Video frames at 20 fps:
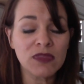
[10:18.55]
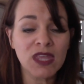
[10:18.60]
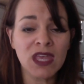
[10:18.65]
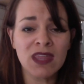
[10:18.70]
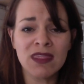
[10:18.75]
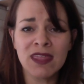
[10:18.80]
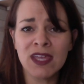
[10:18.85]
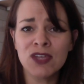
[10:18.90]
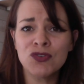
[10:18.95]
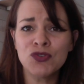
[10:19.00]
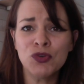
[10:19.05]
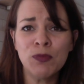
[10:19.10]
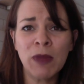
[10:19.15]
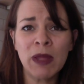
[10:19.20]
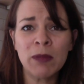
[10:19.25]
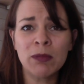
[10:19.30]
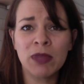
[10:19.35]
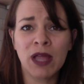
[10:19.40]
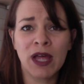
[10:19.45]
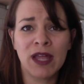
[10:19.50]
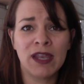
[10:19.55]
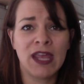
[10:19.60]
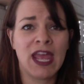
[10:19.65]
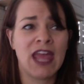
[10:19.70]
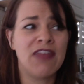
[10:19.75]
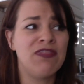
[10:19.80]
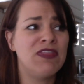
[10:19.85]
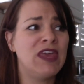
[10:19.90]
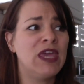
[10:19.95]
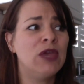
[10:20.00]
They drew my blood,
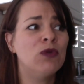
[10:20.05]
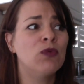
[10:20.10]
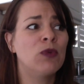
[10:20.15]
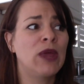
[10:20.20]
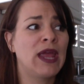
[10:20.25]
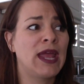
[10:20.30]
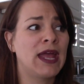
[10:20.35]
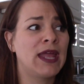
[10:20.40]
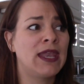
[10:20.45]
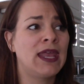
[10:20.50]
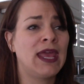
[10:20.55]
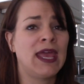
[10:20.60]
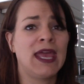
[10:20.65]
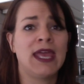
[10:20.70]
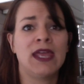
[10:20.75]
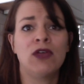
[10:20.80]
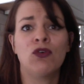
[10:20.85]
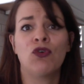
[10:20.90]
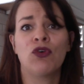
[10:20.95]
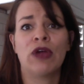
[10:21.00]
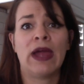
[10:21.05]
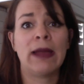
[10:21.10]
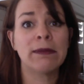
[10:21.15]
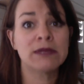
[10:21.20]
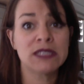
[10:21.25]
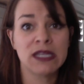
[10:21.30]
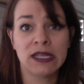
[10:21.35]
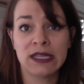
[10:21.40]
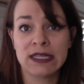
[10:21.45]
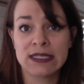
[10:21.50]
and they ran a
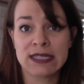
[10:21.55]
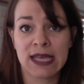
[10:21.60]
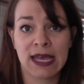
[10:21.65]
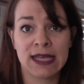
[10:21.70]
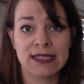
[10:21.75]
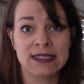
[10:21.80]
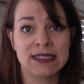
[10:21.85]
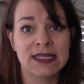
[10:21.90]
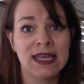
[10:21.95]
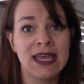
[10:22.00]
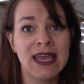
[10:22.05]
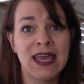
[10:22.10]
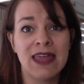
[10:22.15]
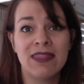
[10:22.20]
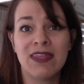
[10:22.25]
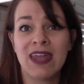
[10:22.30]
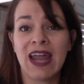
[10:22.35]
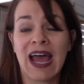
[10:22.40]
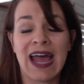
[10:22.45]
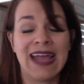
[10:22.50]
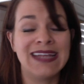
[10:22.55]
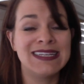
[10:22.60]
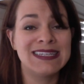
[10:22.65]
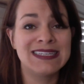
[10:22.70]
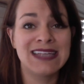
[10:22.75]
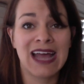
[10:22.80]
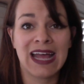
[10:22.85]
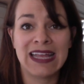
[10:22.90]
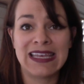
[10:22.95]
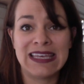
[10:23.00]
crap ton of tests that I
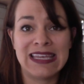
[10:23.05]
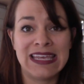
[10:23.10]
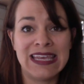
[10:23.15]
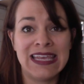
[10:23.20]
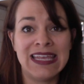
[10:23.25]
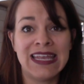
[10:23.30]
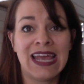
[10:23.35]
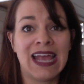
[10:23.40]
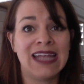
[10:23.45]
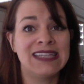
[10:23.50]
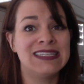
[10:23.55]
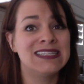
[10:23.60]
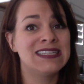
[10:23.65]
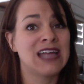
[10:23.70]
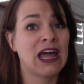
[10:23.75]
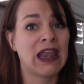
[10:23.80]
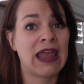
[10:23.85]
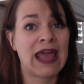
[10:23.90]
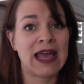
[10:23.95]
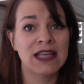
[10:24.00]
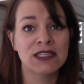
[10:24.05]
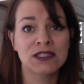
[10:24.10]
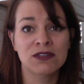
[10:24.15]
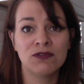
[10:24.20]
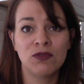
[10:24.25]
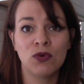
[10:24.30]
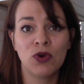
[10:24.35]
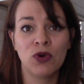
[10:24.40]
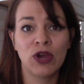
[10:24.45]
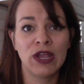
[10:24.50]
did not need, I did not ask
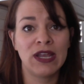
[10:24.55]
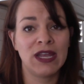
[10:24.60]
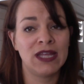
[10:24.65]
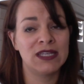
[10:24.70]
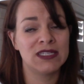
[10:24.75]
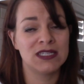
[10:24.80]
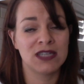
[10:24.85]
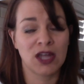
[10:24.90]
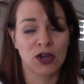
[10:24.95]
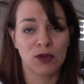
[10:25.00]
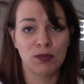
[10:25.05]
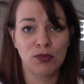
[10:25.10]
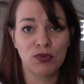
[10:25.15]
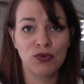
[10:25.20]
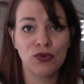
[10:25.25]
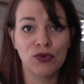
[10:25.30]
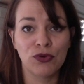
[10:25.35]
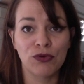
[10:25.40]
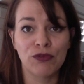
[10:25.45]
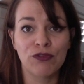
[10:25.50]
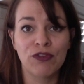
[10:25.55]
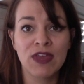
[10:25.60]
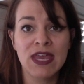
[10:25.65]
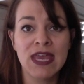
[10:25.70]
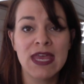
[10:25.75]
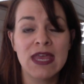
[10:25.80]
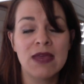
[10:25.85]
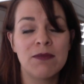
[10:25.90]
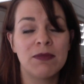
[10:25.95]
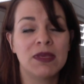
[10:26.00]
for, and I did not approve
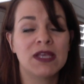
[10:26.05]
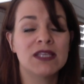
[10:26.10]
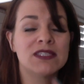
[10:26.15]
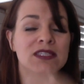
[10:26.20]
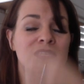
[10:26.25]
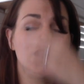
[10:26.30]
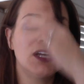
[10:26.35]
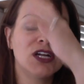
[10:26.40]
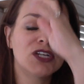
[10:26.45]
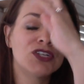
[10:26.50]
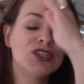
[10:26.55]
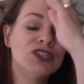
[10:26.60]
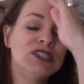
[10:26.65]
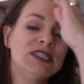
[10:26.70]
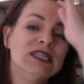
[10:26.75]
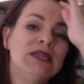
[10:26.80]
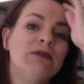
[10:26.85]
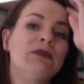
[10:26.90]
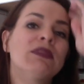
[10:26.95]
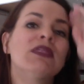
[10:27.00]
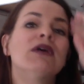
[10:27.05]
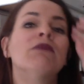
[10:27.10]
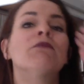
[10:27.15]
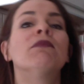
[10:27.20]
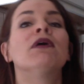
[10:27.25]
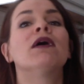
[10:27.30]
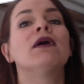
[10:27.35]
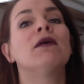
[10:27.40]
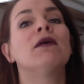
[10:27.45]
because the doctor deemed them